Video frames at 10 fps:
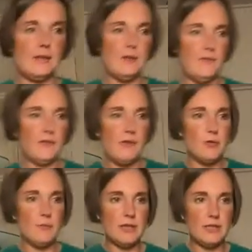in the
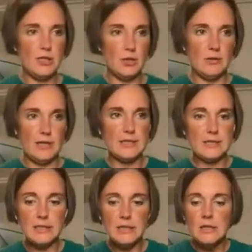Verona
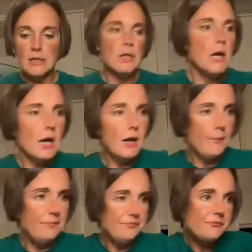unit.
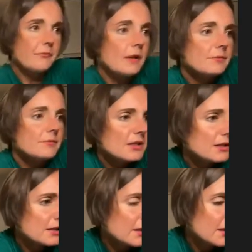I'm just
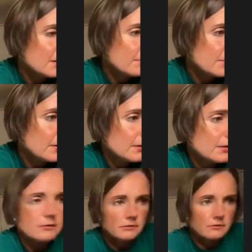going to turn that up.